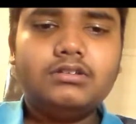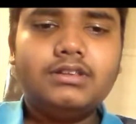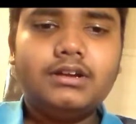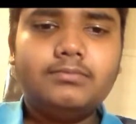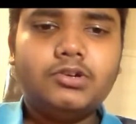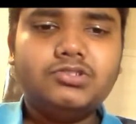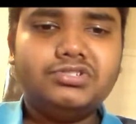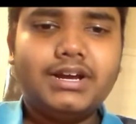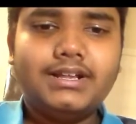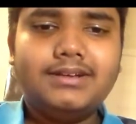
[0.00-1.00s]
they're both
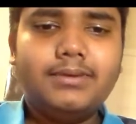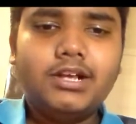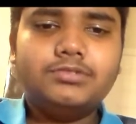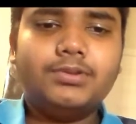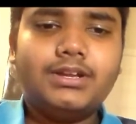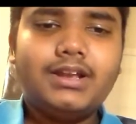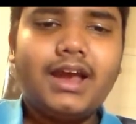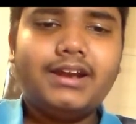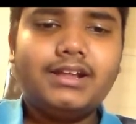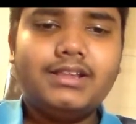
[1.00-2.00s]
stuck in the maze for the
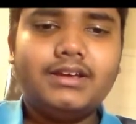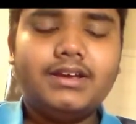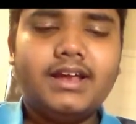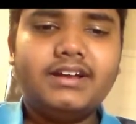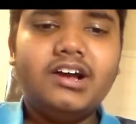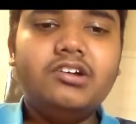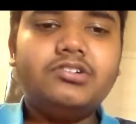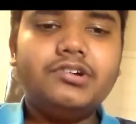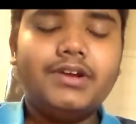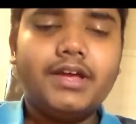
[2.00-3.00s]
night, and they
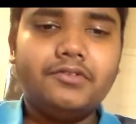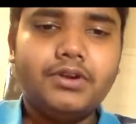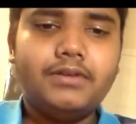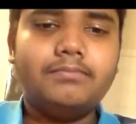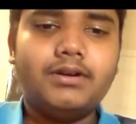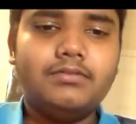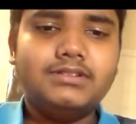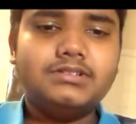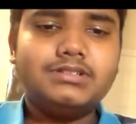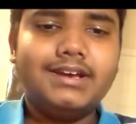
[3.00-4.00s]
encounter a Reaper,
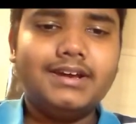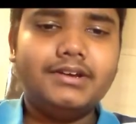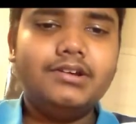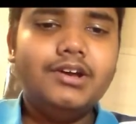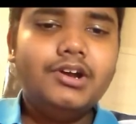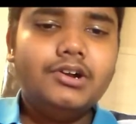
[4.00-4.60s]
which is like a